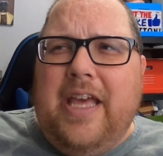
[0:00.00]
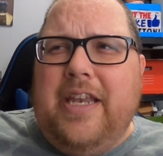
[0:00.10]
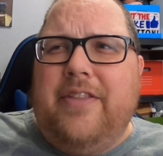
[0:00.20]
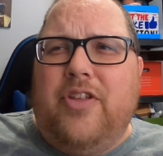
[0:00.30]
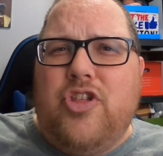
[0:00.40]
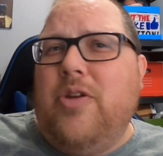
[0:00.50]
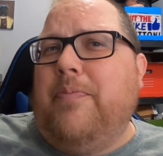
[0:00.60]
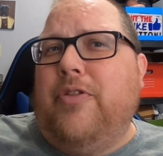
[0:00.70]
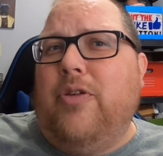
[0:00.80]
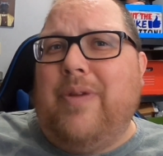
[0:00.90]
And this
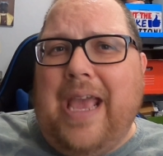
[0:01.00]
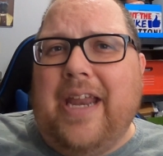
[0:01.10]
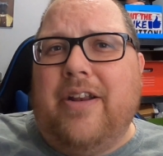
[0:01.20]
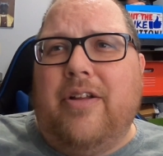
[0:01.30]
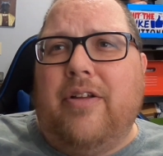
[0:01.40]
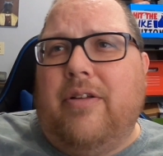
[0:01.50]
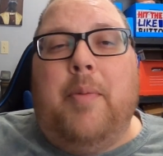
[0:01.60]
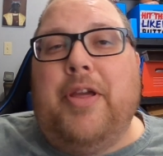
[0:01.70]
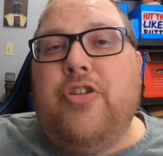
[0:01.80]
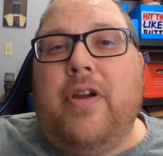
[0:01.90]
shipped to Canada.
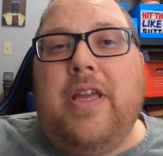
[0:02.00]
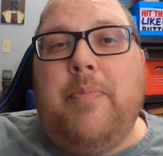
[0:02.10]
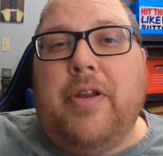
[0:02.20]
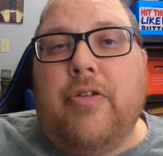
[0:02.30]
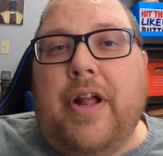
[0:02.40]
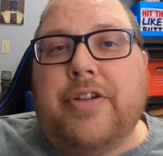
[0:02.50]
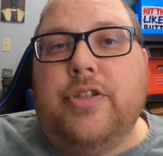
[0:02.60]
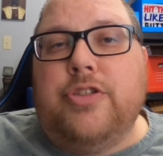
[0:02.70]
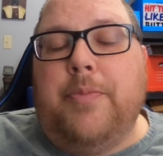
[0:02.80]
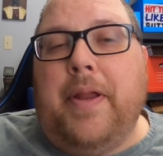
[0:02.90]
Make sure I keep
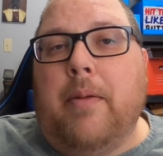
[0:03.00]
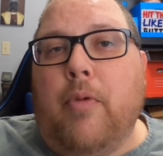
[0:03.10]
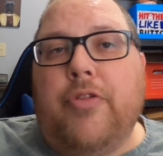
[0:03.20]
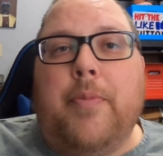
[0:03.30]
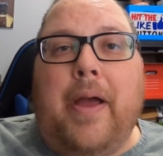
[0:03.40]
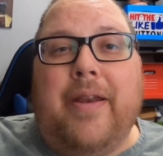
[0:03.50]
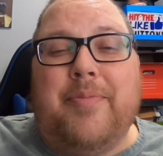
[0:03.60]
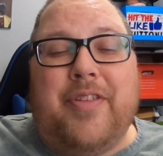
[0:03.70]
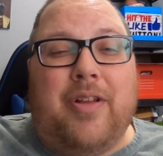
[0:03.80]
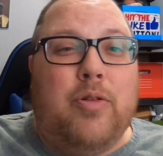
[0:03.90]
international shipping on most of my
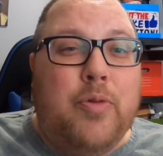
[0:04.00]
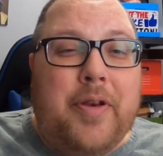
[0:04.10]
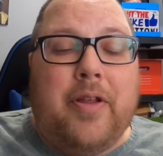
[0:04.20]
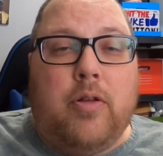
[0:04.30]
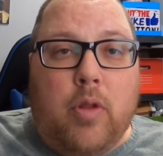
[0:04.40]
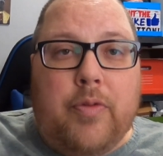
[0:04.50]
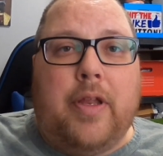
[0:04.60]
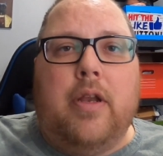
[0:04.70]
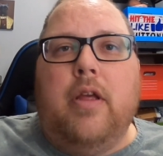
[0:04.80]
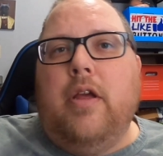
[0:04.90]
items, including clothing.